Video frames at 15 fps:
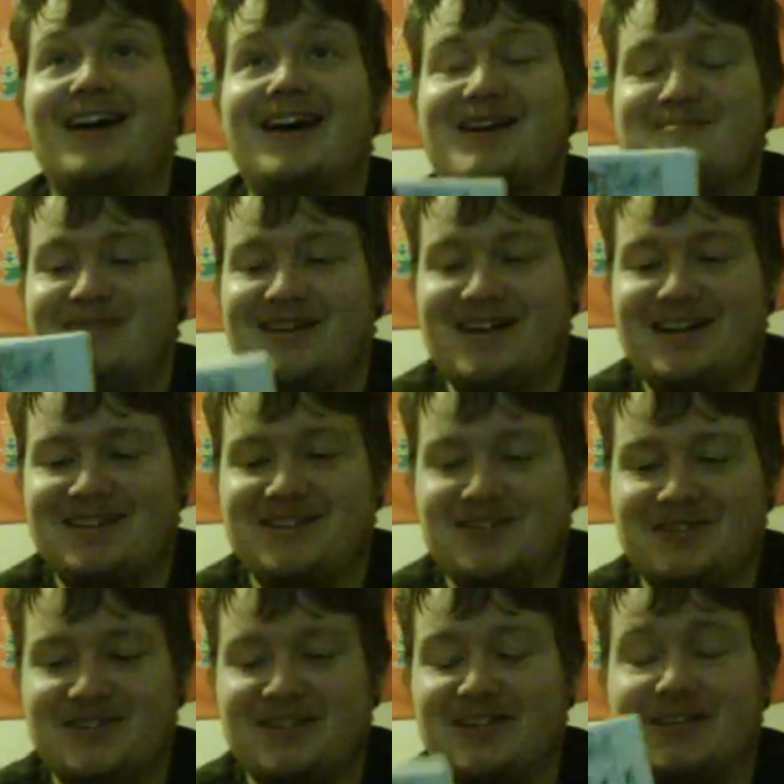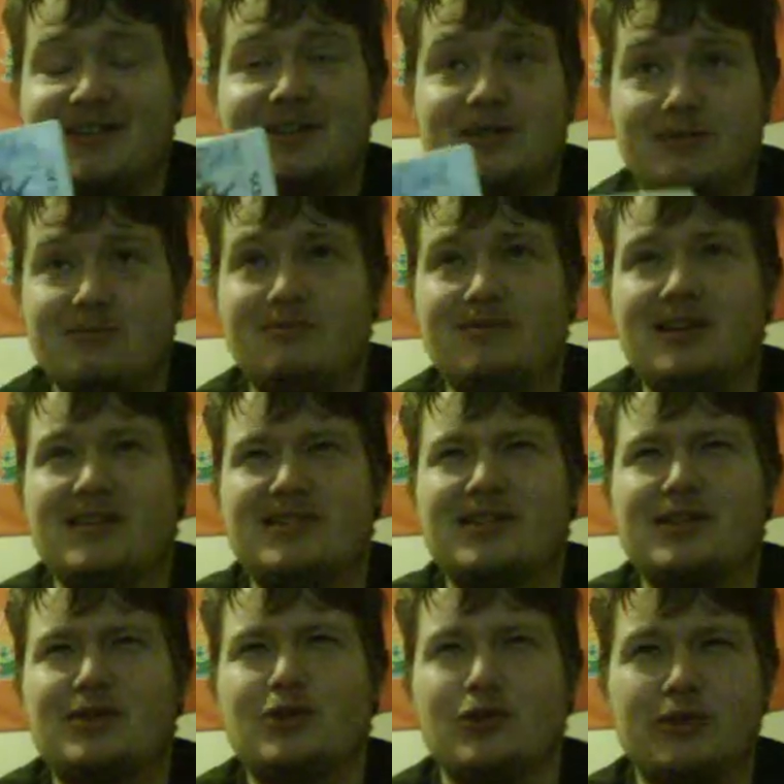But nah, seriously,
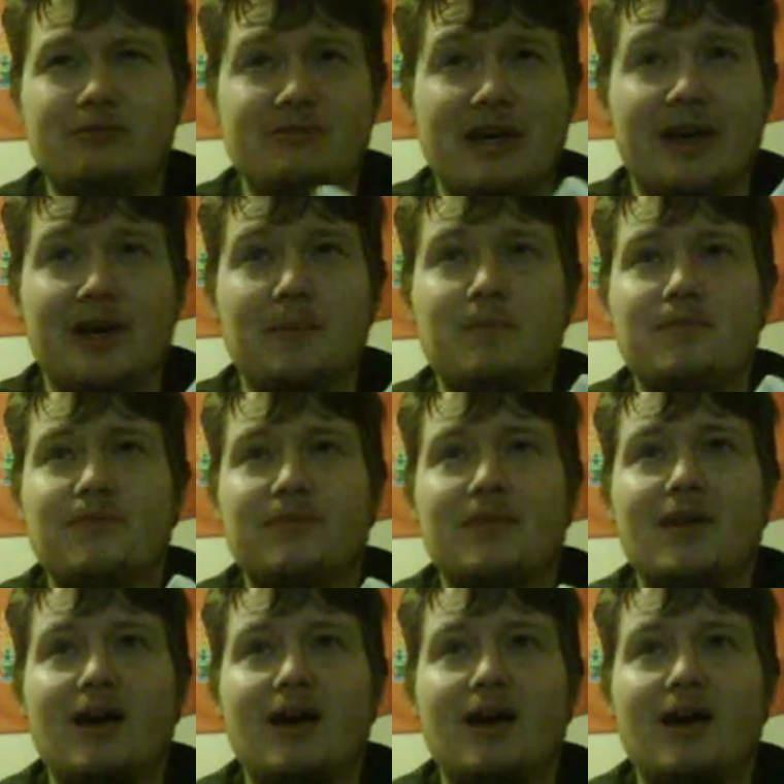it's a good game.